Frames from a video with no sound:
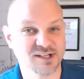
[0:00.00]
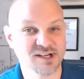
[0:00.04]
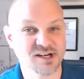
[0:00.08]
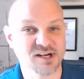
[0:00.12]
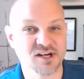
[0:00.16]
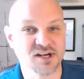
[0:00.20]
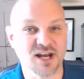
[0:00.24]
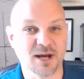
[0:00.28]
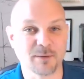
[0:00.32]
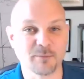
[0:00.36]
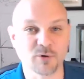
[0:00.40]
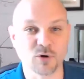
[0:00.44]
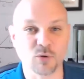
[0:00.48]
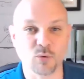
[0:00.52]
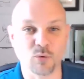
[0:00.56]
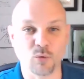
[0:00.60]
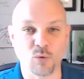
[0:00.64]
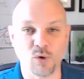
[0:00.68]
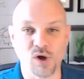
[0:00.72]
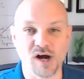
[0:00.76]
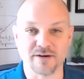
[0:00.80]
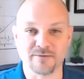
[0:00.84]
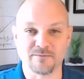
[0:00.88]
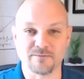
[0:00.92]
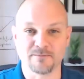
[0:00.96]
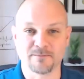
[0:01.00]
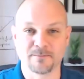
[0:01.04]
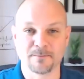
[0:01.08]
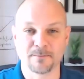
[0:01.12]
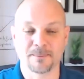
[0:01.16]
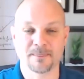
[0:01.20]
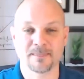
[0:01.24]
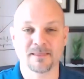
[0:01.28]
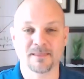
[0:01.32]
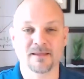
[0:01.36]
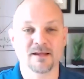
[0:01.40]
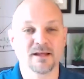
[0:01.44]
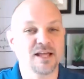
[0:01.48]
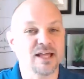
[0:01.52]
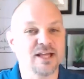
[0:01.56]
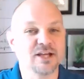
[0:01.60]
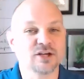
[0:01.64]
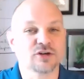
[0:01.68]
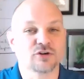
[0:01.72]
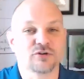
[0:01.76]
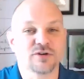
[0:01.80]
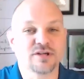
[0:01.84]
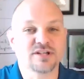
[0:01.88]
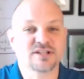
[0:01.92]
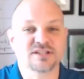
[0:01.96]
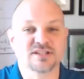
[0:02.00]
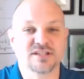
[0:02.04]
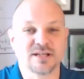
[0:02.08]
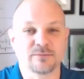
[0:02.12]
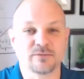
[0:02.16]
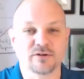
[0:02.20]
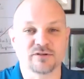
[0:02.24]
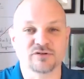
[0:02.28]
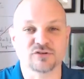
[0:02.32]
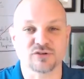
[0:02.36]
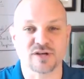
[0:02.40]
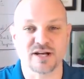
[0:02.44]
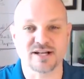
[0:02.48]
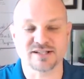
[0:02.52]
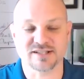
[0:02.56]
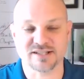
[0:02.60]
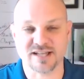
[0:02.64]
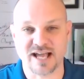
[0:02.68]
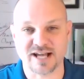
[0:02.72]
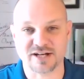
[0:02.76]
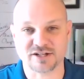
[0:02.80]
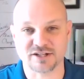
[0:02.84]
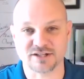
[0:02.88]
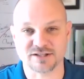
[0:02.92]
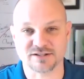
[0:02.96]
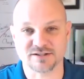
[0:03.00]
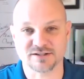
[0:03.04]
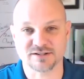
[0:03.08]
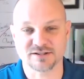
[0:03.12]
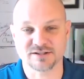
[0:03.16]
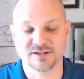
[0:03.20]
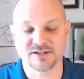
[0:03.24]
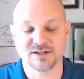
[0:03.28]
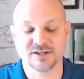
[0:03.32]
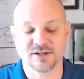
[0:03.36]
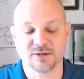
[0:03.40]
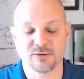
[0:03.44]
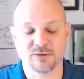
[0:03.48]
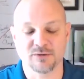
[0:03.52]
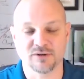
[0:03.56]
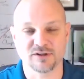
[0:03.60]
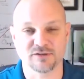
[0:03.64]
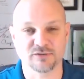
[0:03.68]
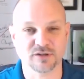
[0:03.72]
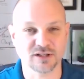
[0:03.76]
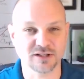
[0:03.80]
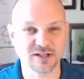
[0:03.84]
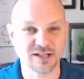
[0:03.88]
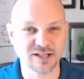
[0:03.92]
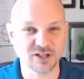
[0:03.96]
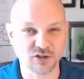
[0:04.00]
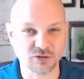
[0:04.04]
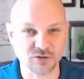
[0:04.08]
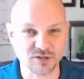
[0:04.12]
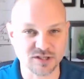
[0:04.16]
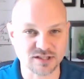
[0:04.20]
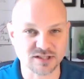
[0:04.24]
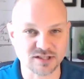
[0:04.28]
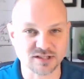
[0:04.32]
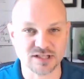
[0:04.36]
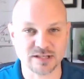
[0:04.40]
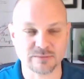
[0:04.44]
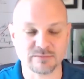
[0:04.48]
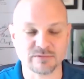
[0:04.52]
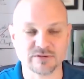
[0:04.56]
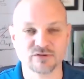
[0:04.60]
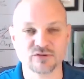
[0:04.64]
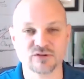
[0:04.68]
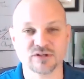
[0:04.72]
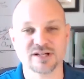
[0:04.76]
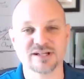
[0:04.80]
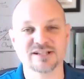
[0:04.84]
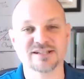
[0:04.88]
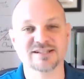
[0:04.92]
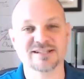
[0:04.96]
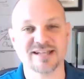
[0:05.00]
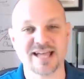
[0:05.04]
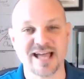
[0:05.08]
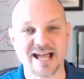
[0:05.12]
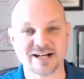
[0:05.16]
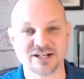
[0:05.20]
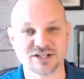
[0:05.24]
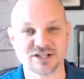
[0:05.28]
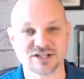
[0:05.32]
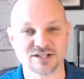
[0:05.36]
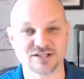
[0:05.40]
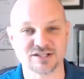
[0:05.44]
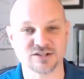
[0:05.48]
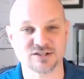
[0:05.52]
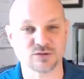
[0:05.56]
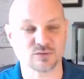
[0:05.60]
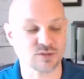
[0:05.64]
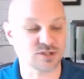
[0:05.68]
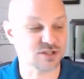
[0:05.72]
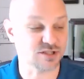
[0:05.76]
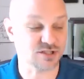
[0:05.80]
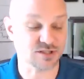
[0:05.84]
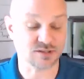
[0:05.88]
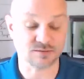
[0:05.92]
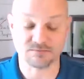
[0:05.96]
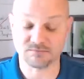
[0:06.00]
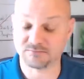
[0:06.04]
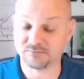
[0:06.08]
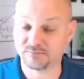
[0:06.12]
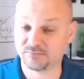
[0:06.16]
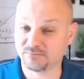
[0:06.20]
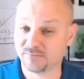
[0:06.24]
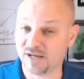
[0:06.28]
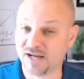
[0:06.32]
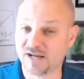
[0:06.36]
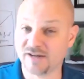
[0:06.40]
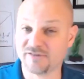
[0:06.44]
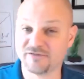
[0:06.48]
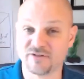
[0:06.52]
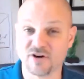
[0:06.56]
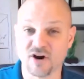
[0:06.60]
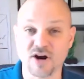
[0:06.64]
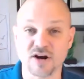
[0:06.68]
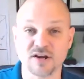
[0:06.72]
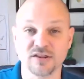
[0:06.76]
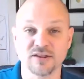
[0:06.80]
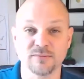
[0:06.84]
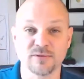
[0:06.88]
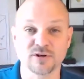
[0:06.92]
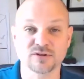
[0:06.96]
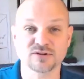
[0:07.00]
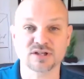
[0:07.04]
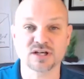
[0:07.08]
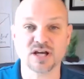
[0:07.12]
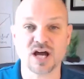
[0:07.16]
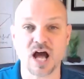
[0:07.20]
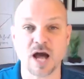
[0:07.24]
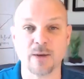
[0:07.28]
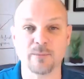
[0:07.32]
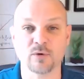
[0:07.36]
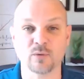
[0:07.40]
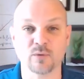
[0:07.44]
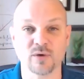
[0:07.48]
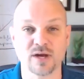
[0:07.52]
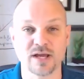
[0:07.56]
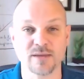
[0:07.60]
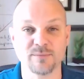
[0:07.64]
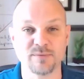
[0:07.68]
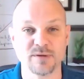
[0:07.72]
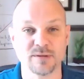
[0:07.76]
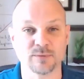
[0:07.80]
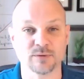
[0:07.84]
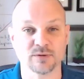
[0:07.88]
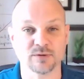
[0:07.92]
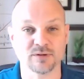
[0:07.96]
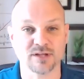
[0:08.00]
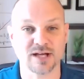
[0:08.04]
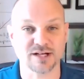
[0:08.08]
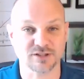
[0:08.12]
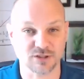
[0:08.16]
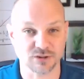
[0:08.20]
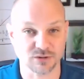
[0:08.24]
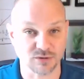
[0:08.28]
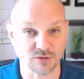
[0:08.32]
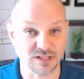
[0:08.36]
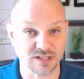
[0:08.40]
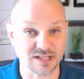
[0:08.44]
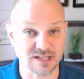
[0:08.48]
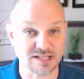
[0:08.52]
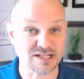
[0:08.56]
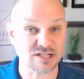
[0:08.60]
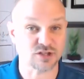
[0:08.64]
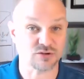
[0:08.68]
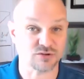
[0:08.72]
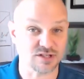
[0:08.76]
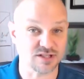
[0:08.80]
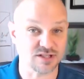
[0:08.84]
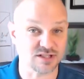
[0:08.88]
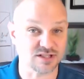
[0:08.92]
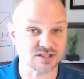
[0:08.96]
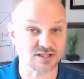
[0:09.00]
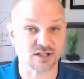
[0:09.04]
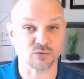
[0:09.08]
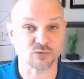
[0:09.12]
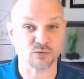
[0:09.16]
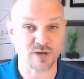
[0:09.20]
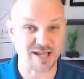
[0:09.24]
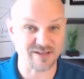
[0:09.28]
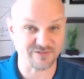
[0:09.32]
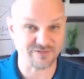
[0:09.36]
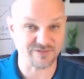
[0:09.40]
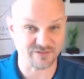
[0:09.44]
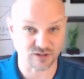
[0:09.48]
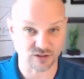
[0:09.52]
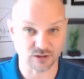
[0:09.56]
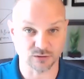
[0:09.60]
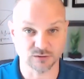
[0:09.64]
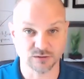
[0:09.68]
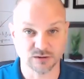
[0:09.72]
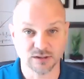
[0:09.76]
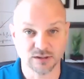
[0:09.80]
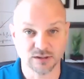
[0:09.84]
Number 1, increase the number of transactions. Well, if we're going to increase the number of transactions, which is by far the most common way people like to increase their revenue,